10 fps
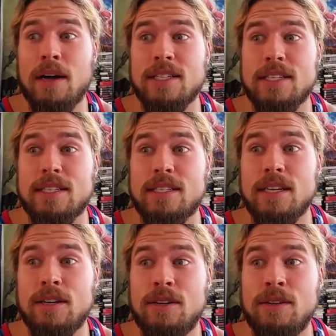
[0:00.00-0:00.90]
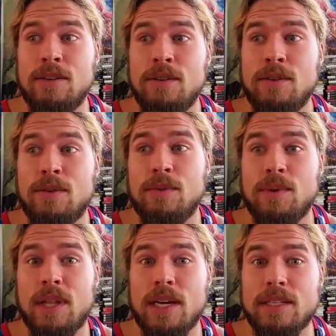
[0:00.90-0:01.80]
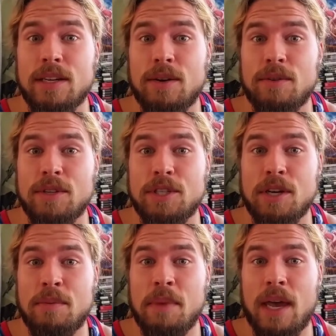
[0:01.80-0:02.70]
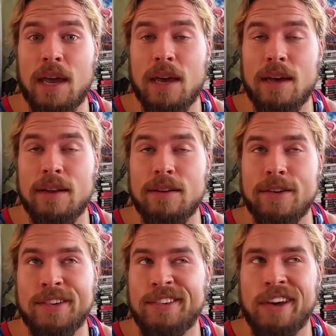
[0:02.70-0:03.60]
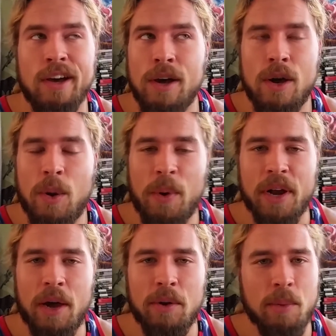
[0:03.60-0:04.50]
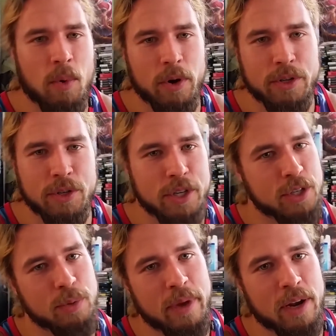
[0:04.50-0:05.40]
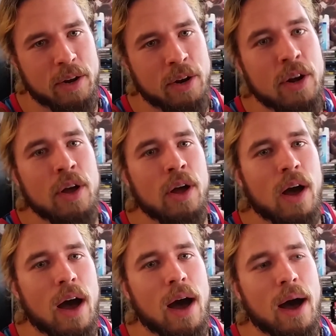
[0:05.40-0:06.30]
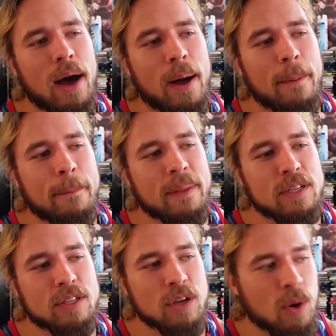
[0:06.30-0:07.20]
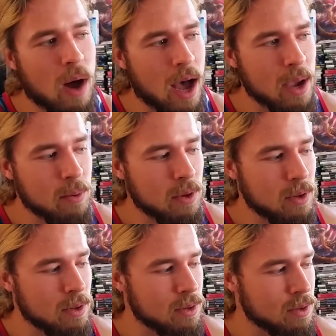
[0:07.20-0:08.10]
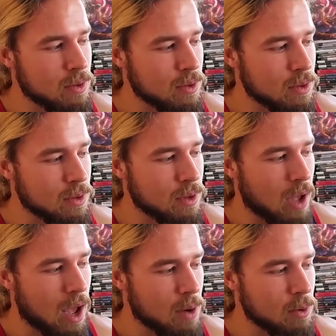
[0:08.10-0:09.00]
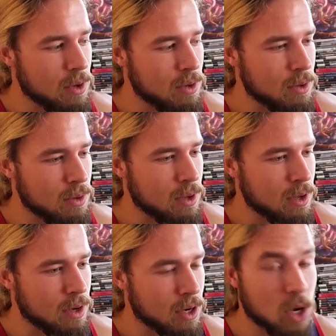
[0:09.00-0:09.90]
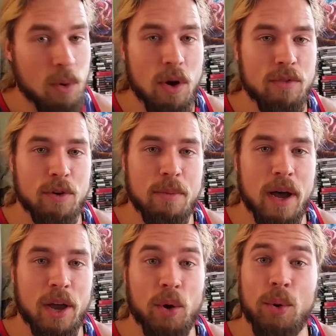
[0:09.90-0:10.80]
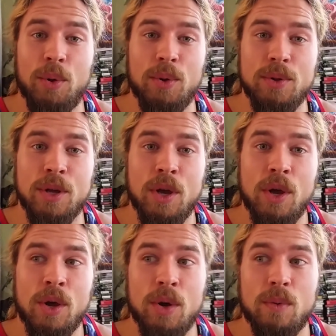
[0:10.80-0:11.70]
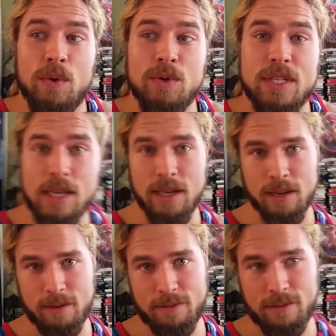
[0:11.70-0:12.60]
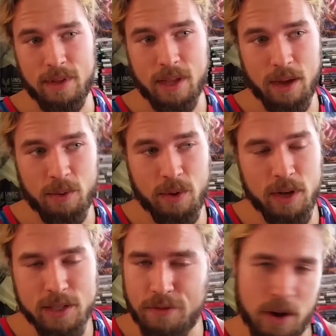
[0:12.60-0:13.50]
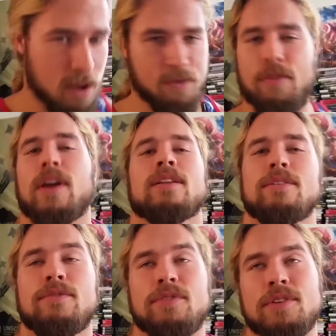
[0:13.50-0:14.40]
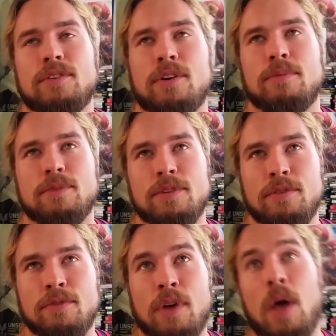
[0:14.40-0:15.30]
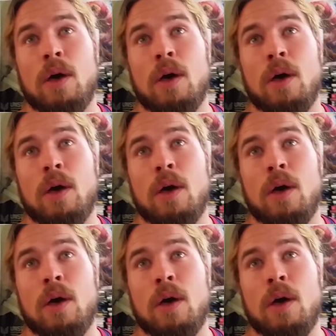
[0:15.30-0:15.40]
still would like to go to the gym and work out in a more traditional manner. So I will go over my old routine that was very effective in terms of